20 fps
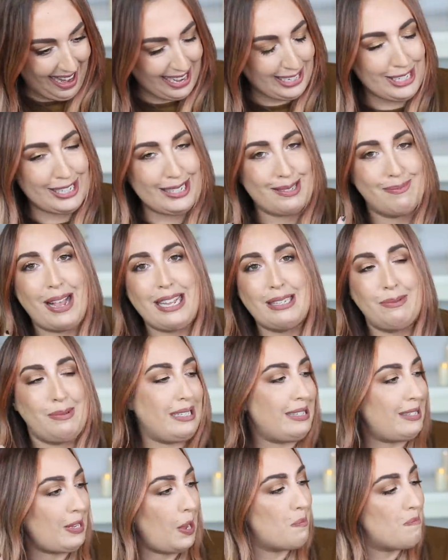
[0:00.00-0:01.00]
it just makes
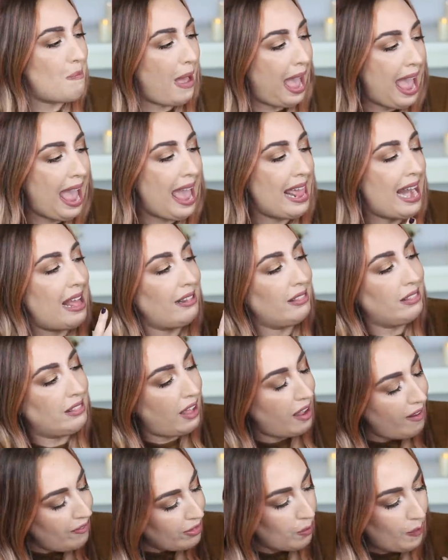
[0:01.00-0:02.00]
me so mad. I
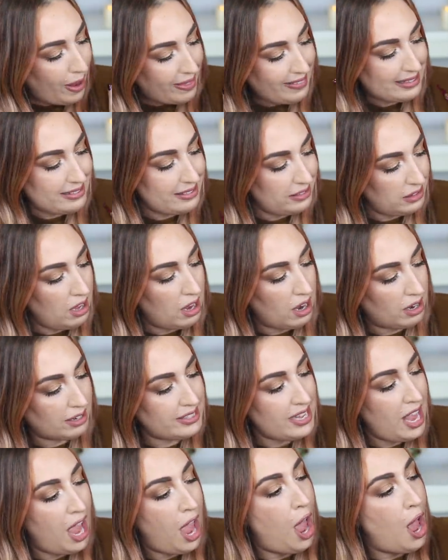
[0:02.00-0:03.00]
love the way this
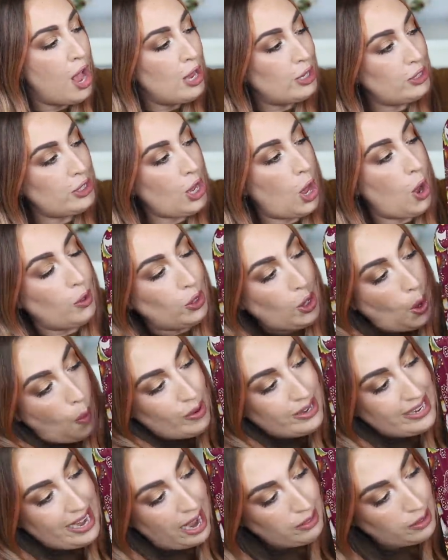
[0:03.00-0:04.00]
looks. So
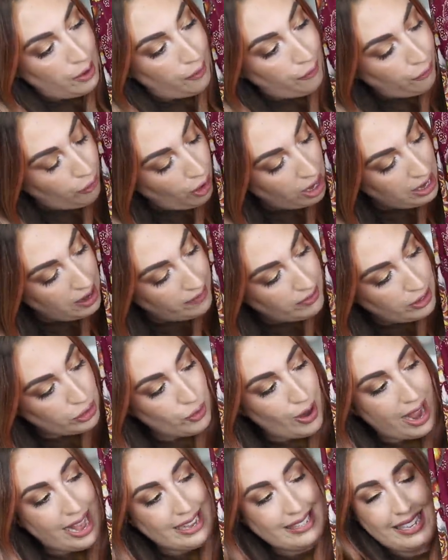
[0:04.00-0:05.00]
going down the front of the
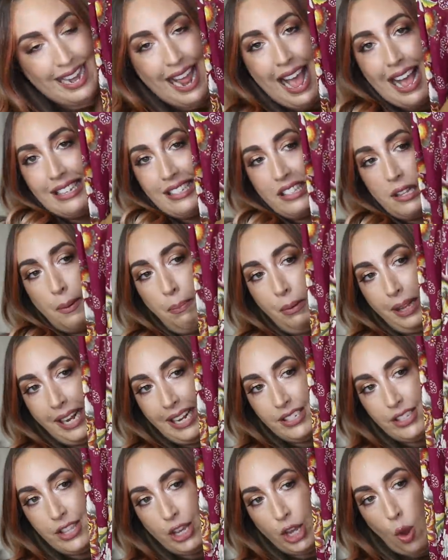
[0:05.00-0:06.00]
dress, it has the
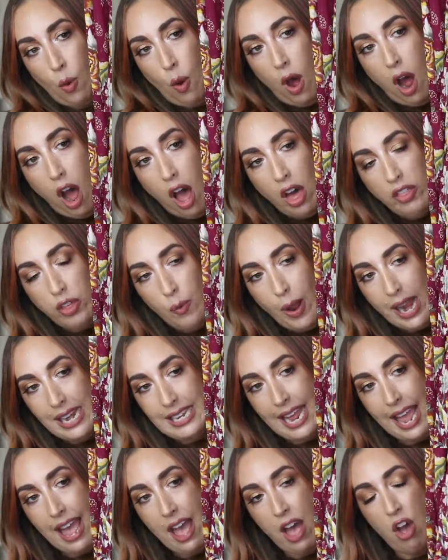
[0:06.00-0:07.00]
pleats that go all the way
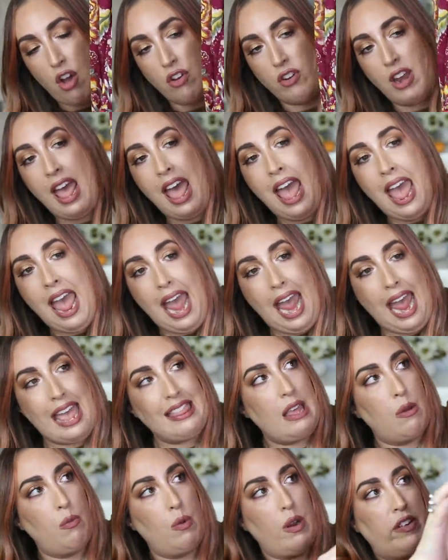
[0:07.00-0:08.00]
down.
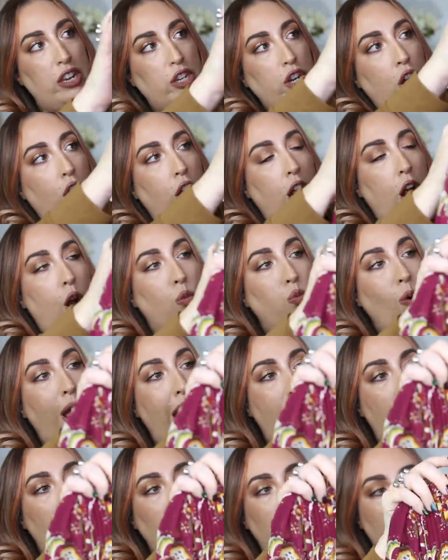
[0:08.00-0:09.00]
And then whenever you turn it
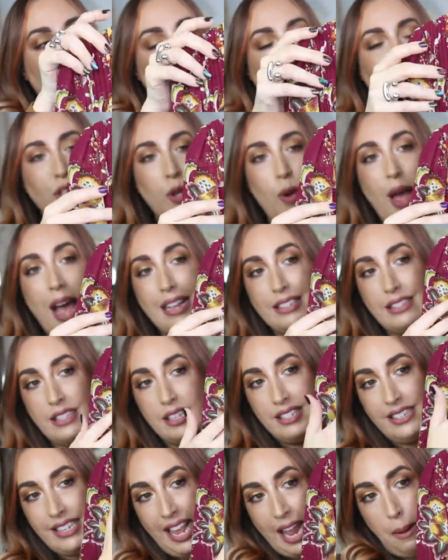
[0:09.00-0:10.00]
around, it also has
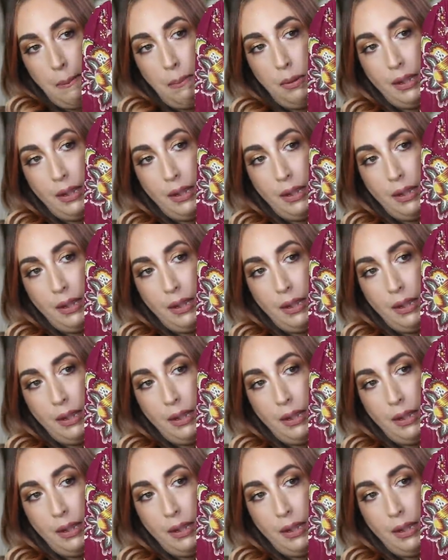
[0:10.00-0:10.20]
the same